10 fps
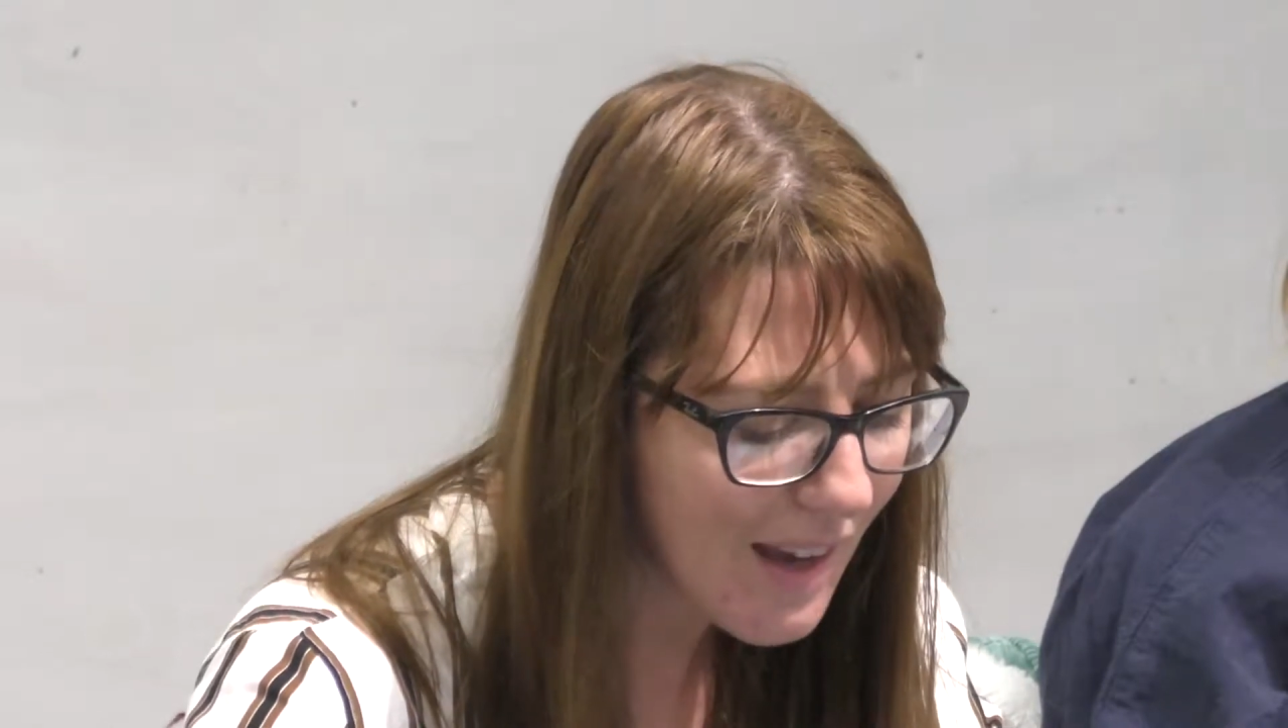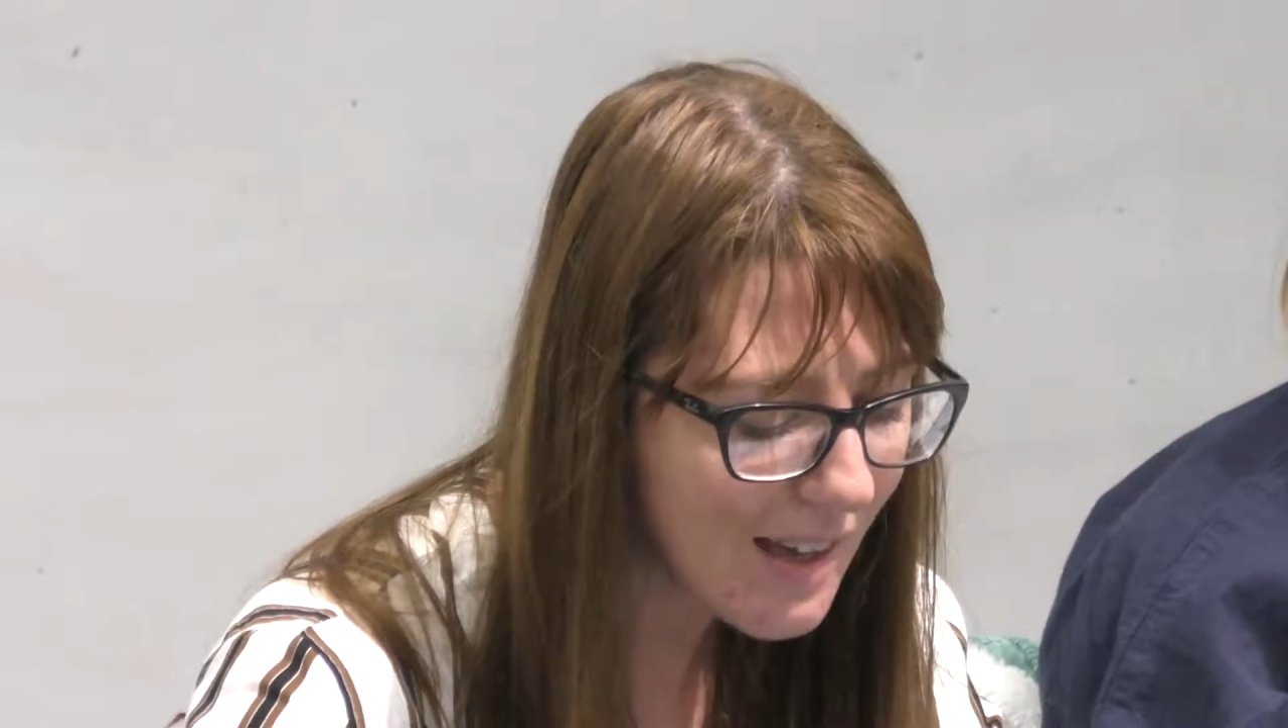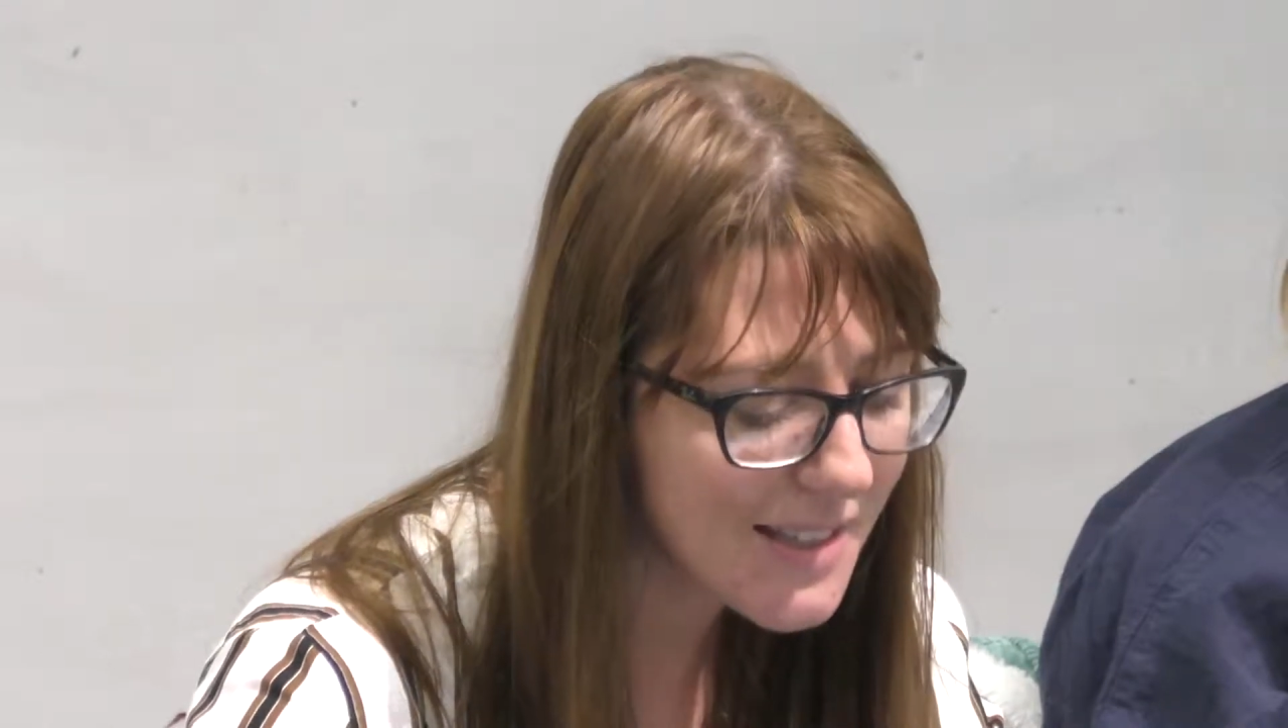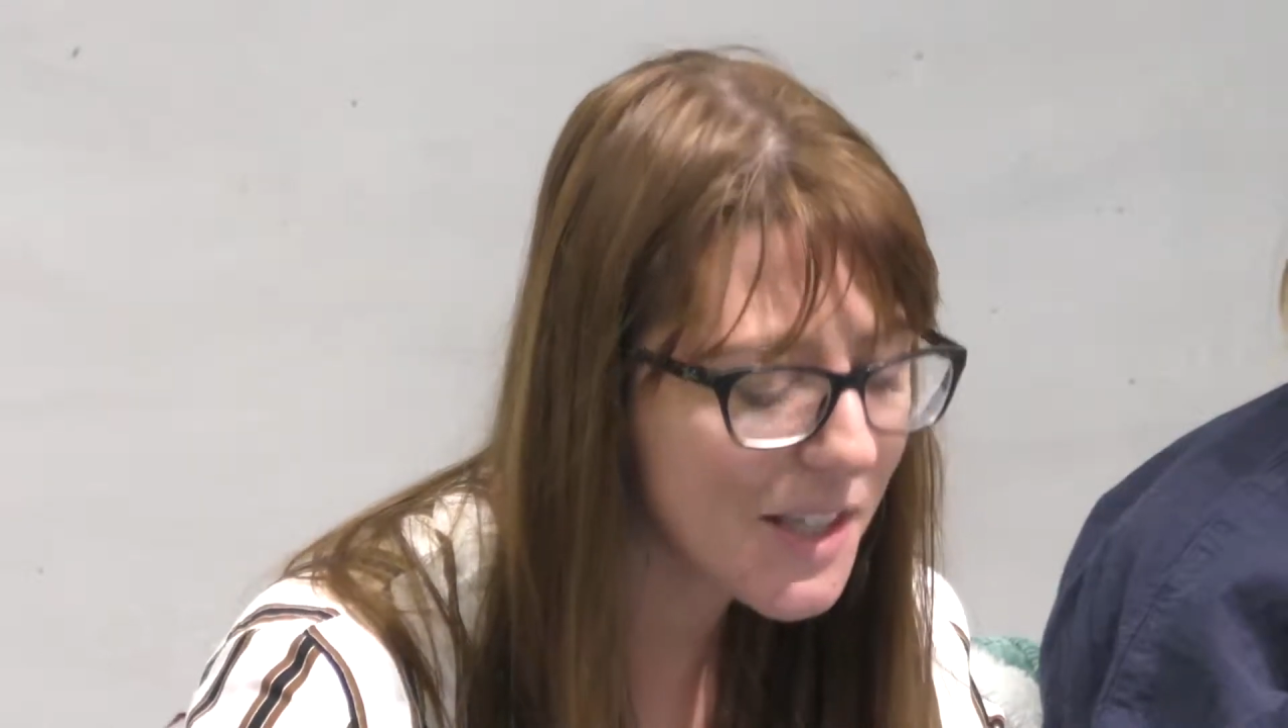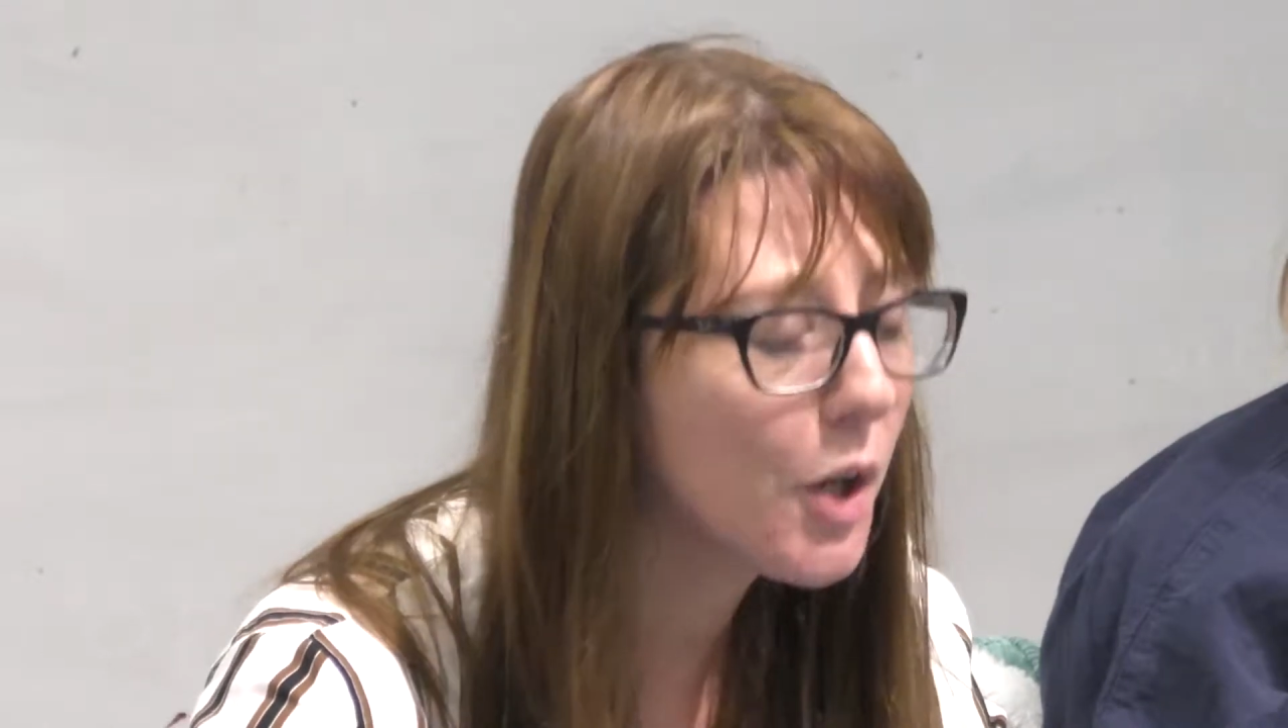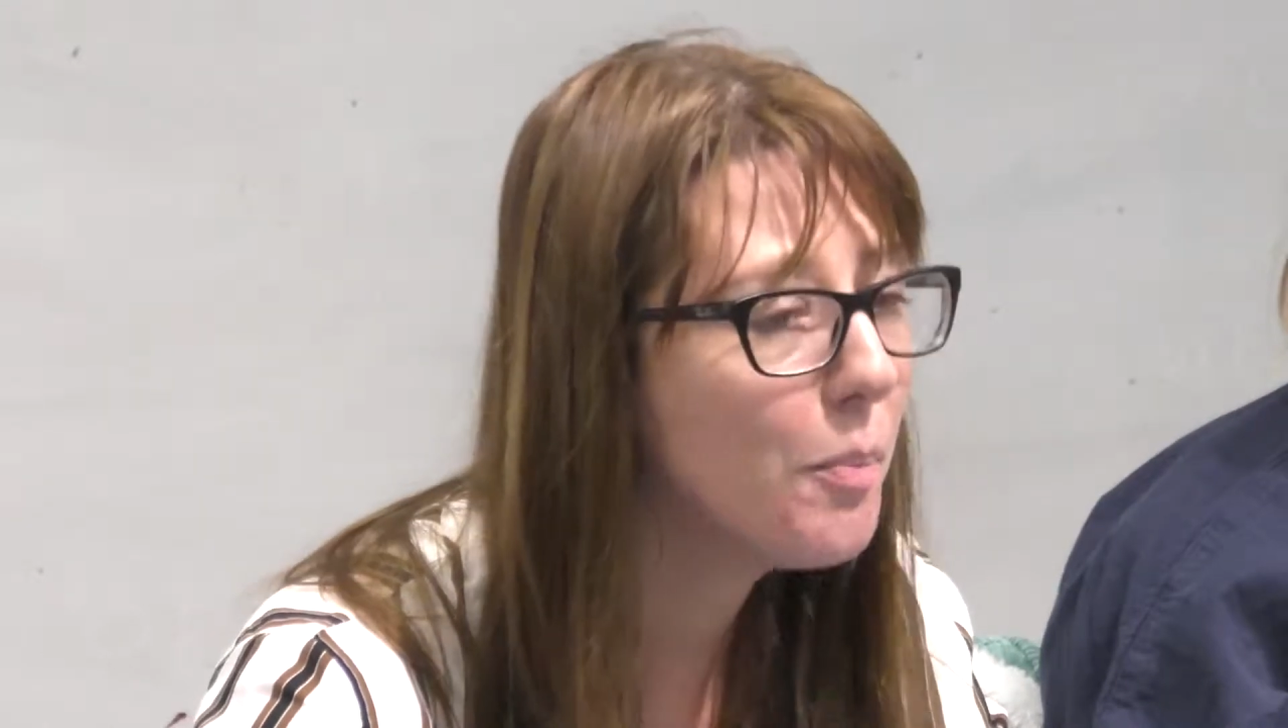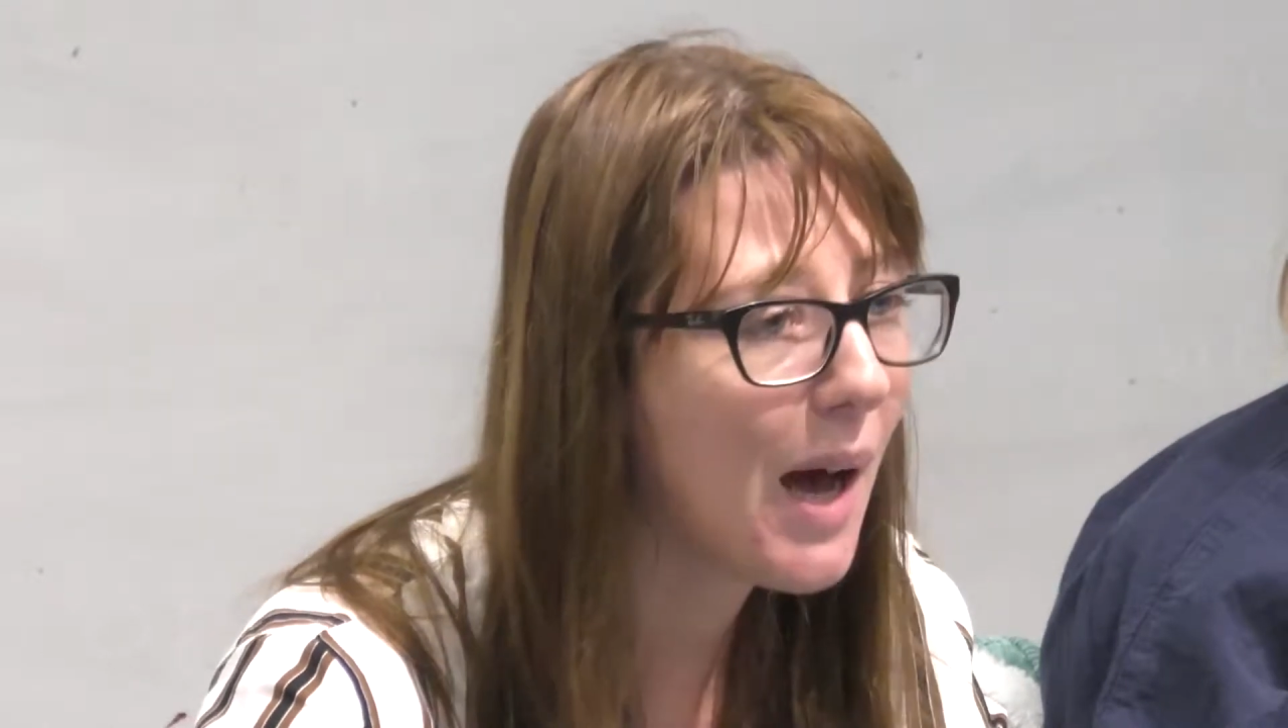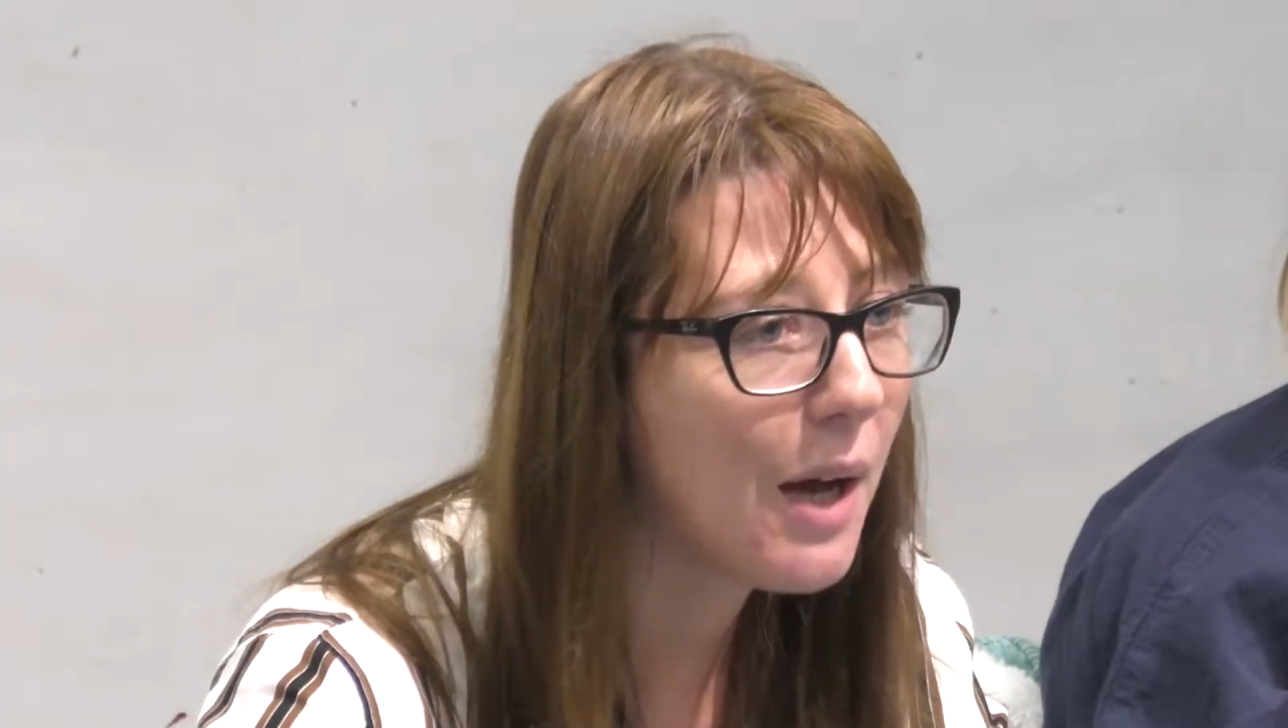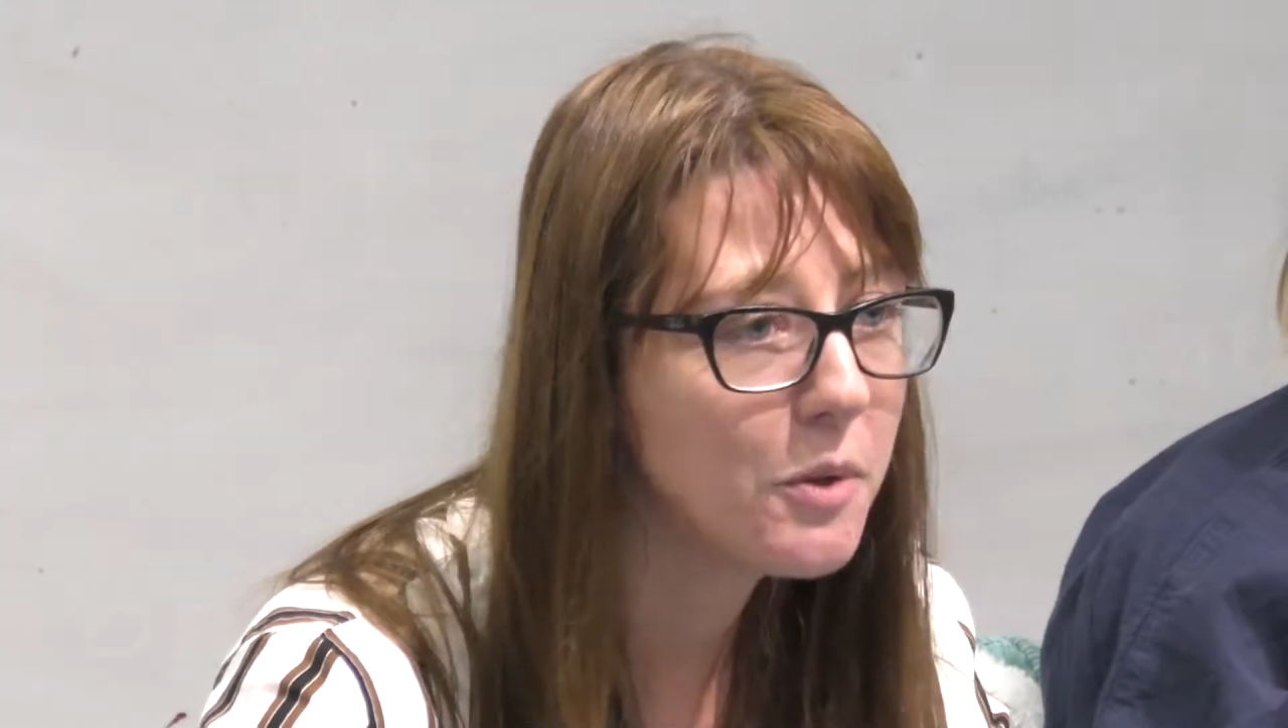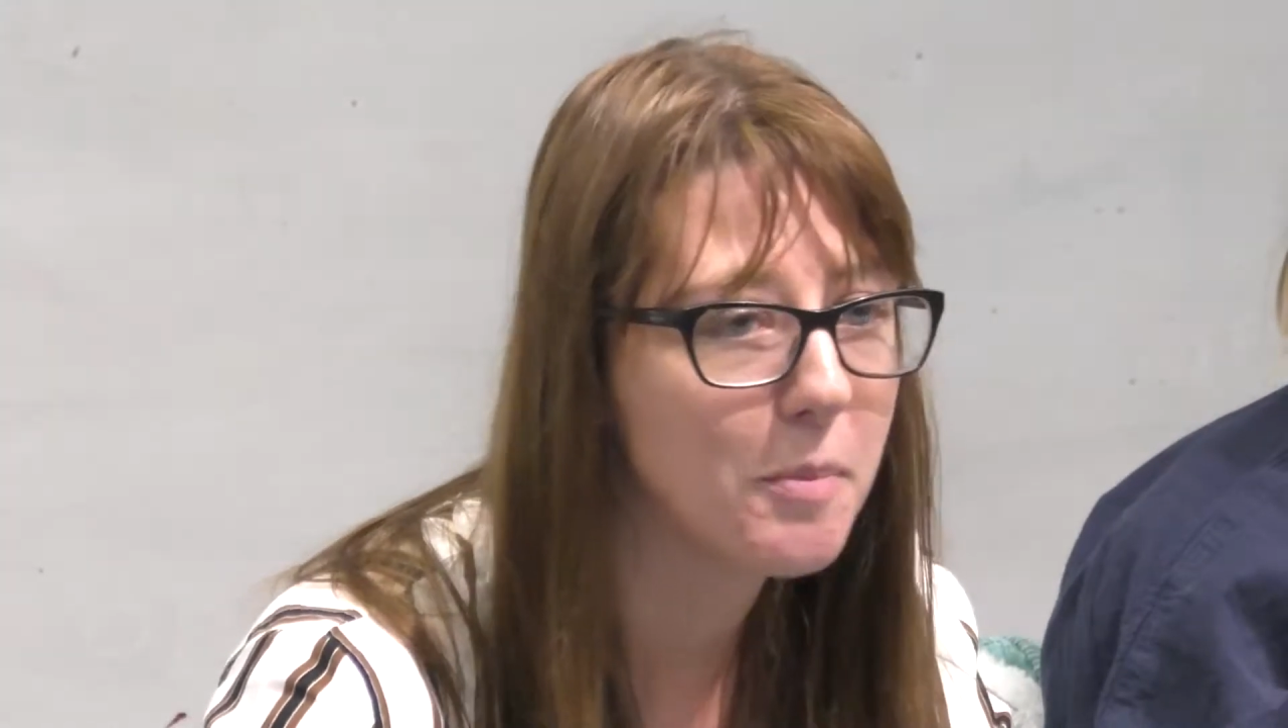And to
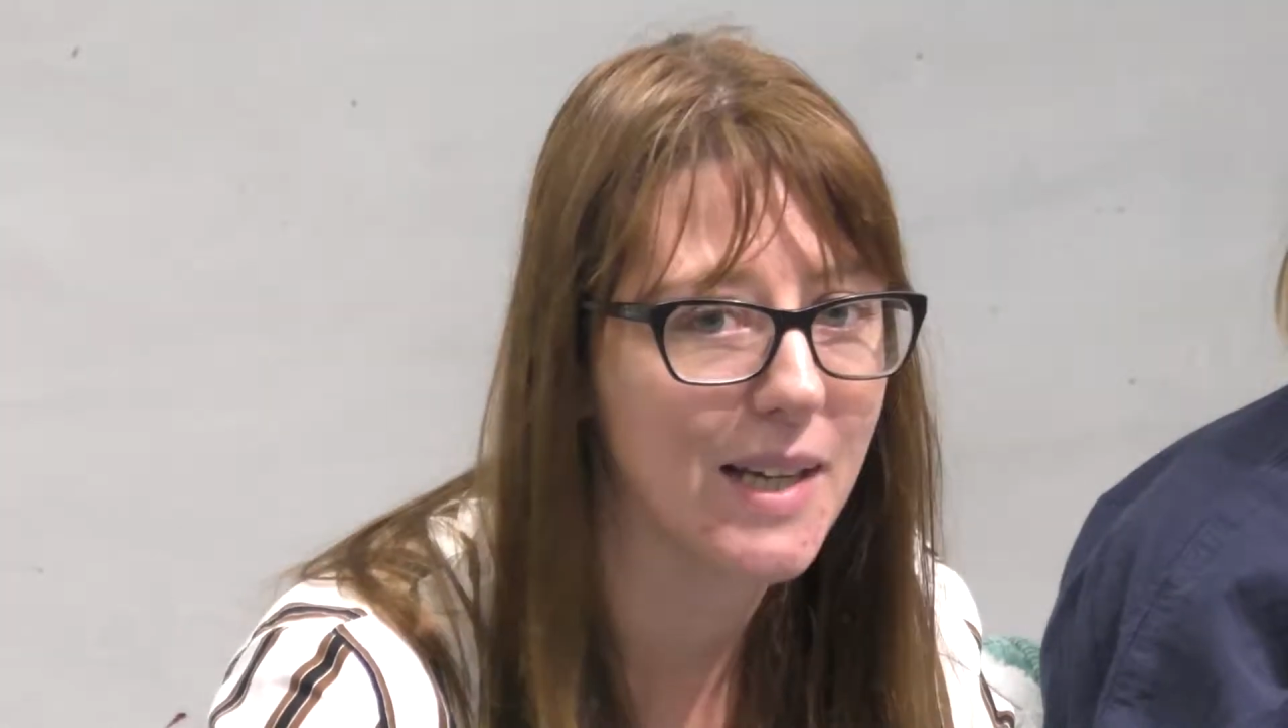compound